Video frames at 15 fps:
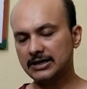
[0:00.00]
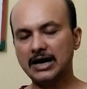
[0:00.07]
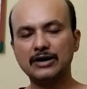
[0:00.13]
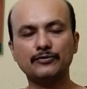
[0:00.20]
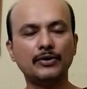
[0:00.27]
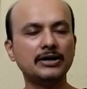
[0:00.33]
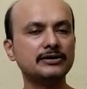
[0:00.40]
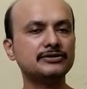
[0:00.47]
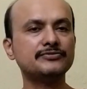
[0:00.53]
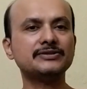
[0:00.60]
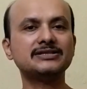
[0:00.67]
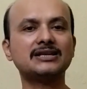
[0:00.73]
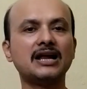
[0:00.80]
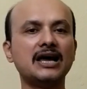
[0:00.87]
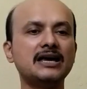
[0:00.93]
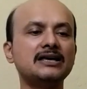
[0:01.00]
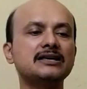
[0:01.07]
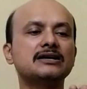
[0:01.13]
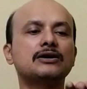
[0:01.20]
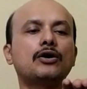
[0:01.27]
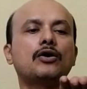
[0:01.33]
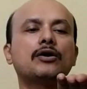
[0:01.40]
And while she was
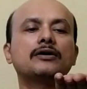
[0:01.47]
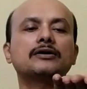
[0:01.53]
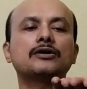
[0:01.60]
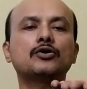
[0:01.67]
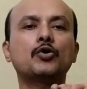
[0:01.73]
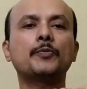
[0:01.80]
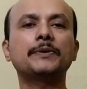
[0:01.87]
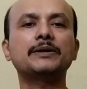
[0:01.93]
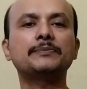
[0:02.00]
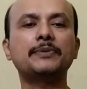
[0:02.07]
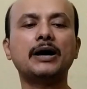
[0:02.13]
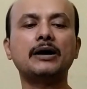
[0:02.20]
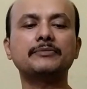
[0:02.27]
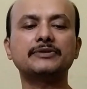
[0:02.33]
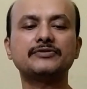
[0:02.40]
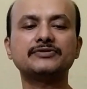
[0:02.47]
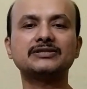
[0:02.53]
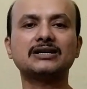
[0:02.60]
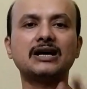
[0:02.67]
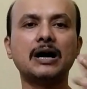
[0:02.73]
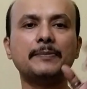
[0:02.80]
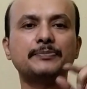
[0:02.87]
crying, on her open palm there was
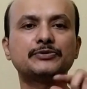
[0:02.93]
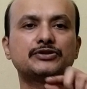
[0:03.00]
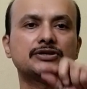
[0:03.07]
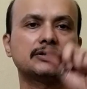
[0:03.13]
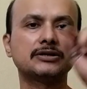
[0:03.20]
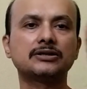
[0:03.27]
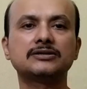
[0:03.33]
a cupped